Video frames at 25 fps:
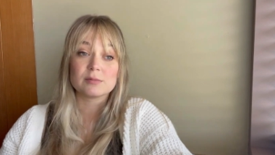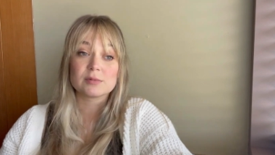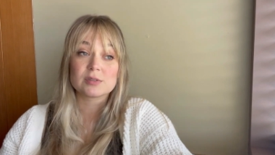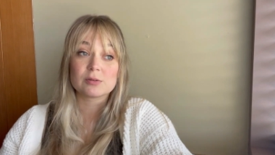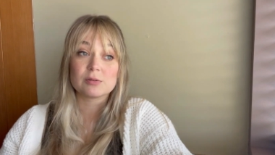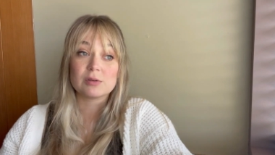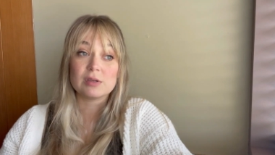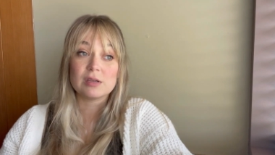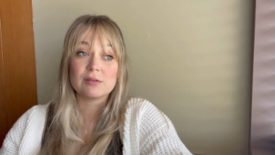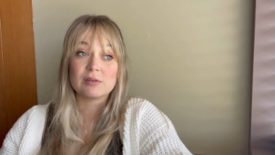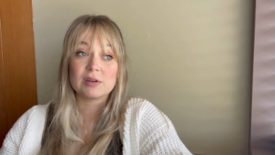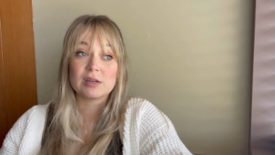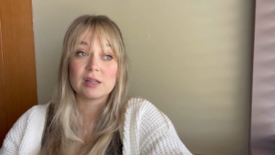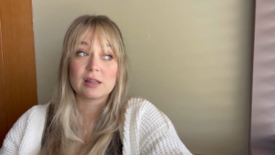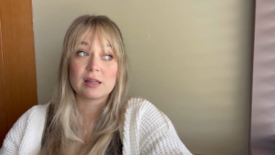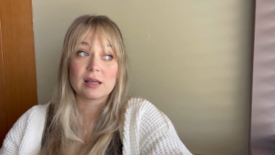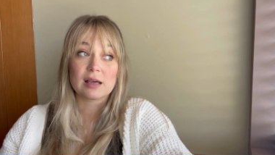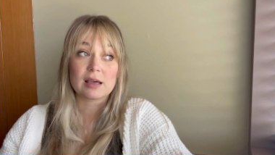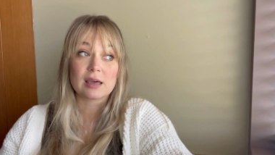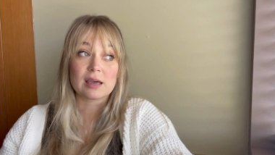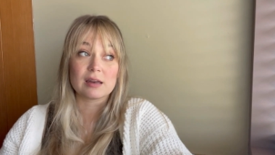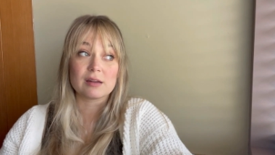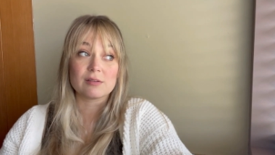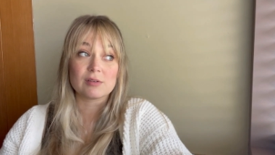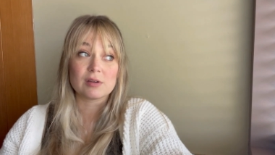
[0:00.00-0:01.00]
So even in
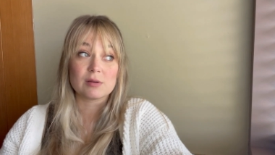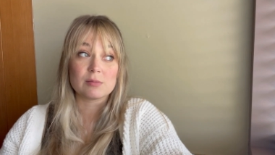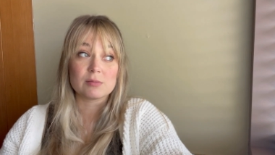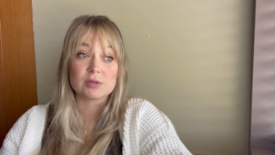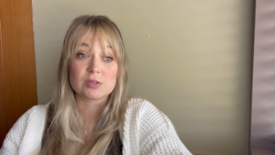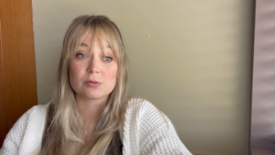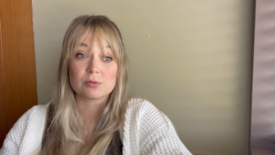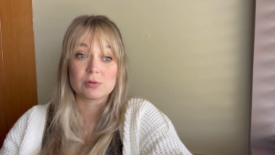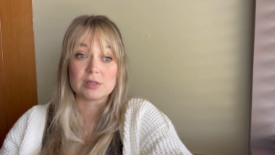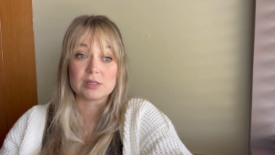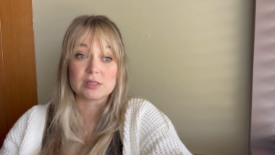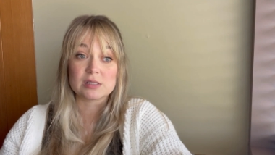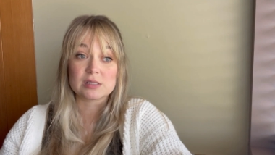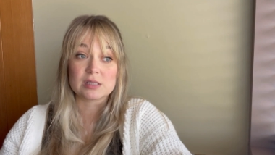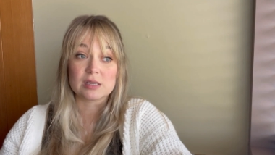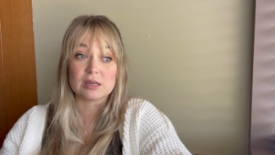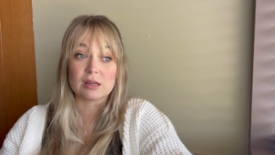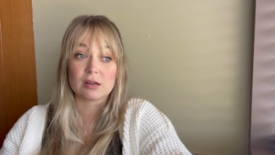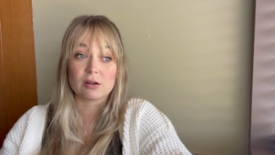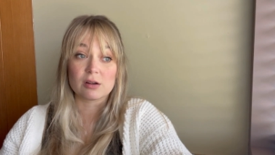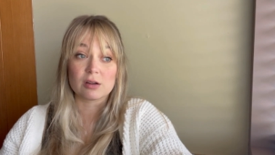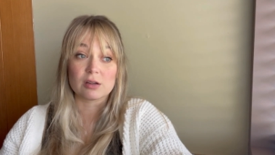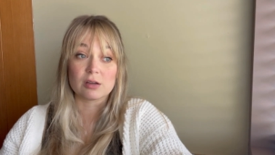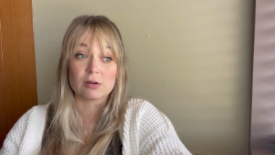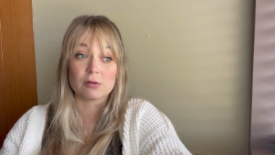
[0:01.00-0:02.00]
that kind of in-between
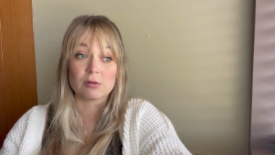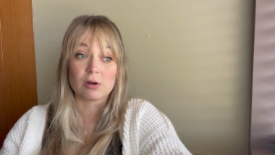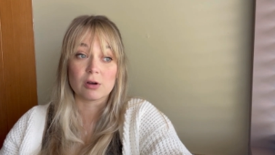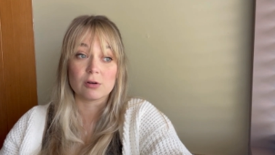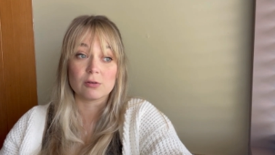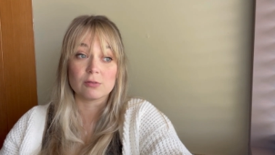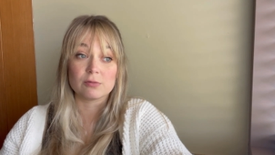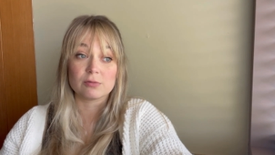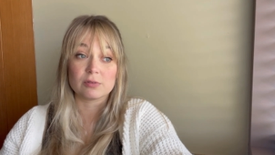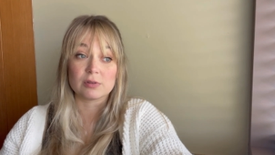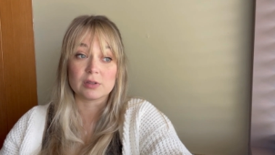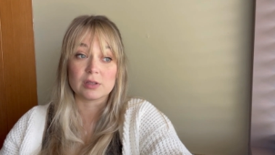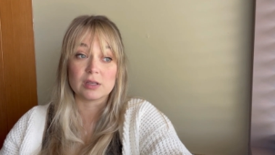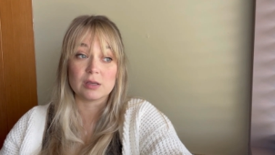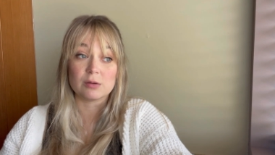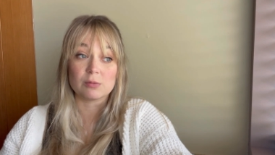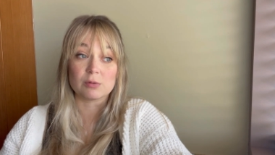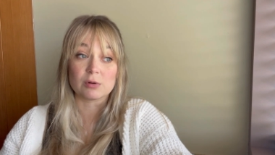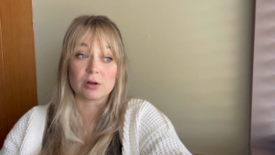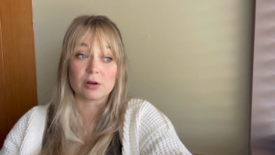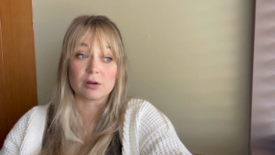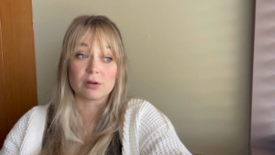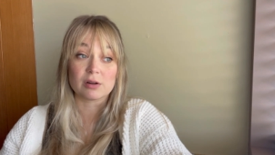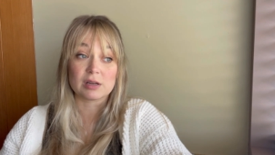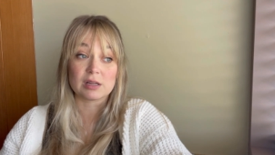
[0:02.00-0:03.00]
scenario, hopefully he
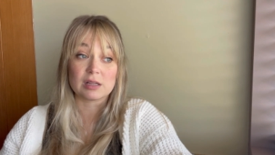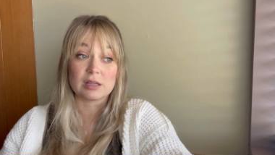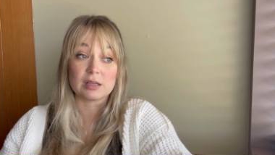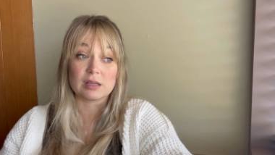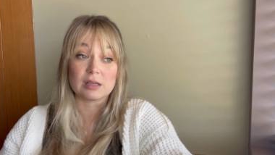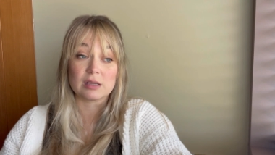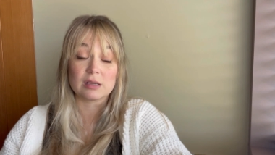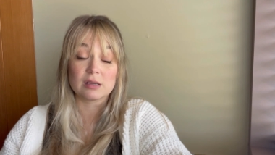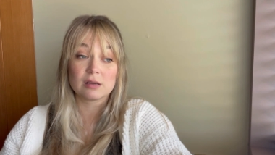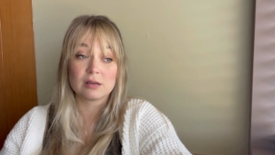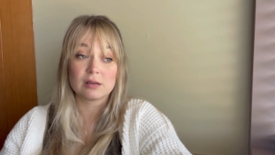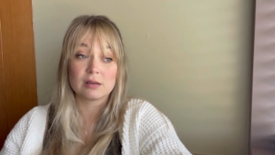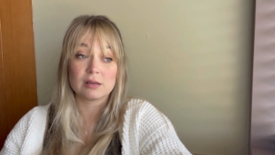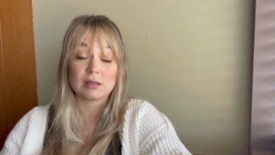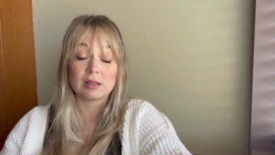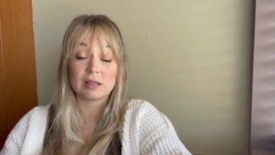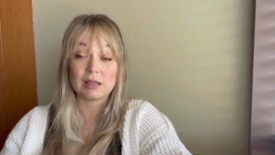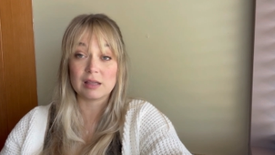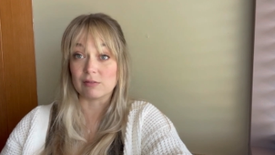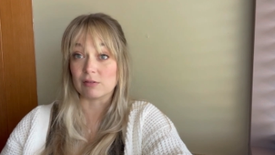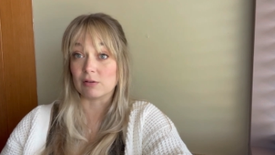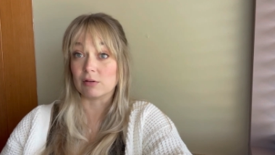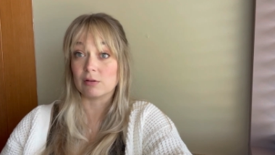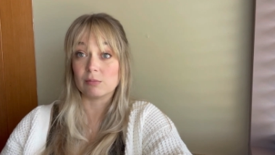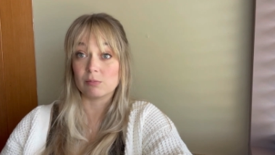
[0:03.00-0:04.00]
would already
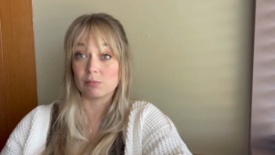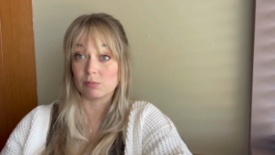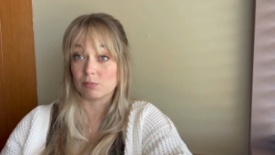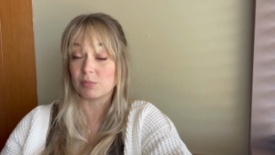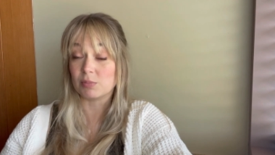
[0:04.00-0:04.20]
even